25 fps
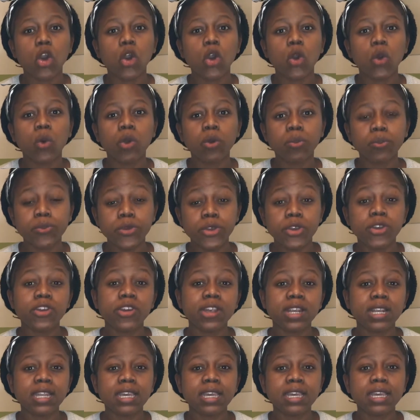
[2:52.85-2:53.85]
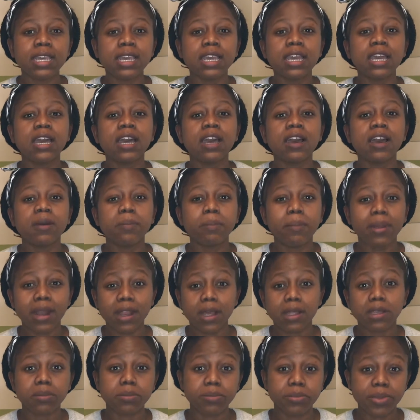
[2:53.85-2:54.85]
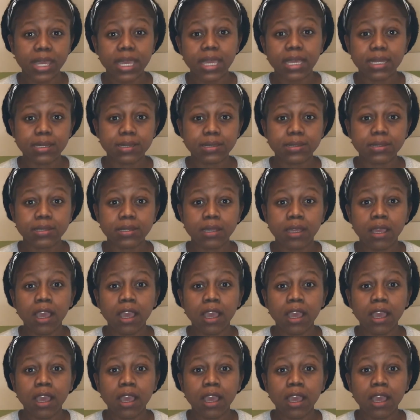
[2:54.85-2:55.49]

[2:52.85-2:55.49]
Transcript: were purely plant-based.